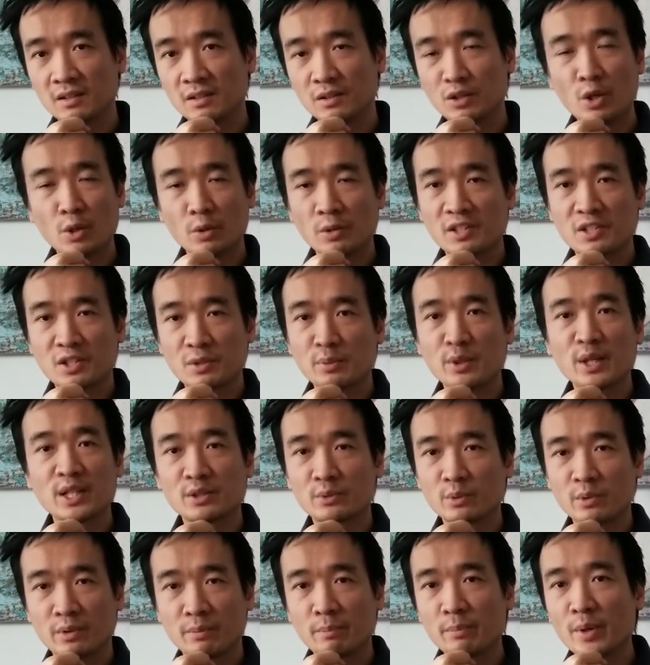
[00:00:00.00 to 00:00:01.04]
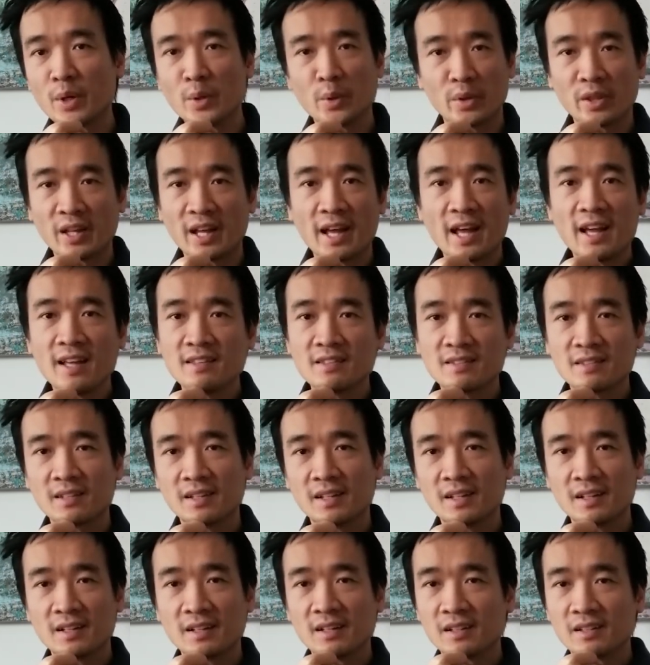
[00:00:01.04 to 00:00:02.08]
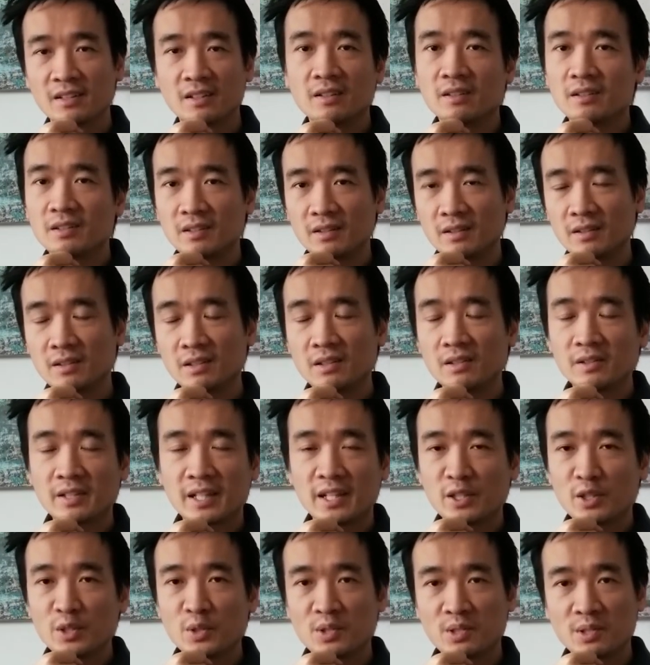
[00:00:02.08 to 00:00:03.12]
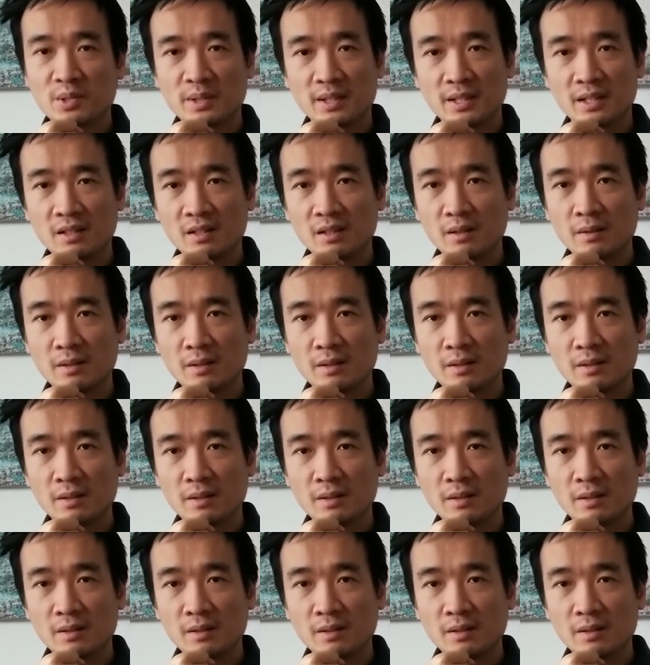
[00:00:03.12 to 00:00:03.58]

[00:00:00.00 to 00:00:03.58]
Don't express with both hands. You'll get used to it.